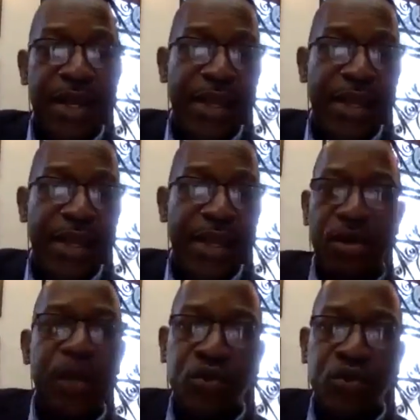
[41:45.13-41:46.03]
It
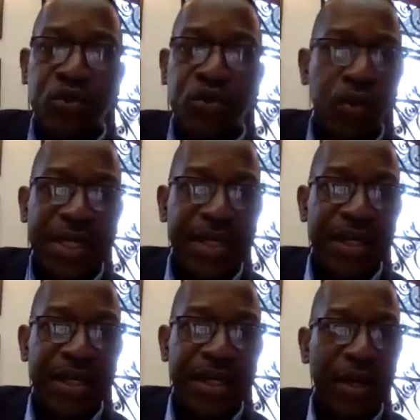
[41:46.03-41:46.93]
goes back to what I
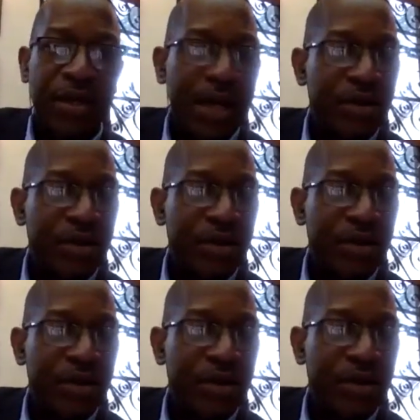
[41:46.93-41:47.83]
said earlier when I
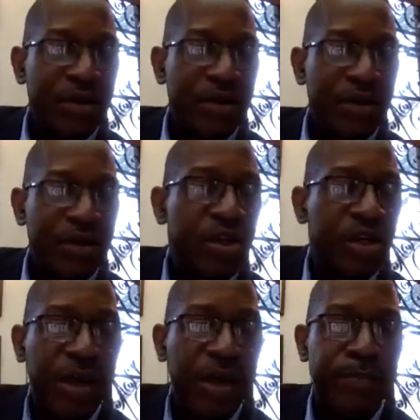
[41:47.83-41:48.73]
was talking
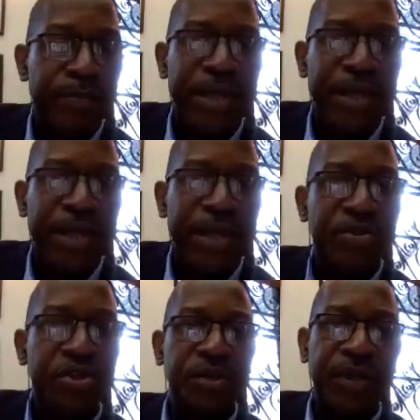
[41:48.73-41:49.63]
about
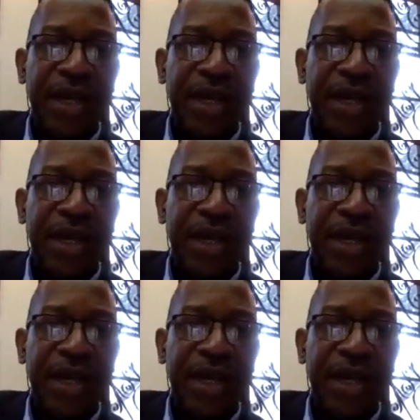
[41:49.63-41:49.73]
mentorship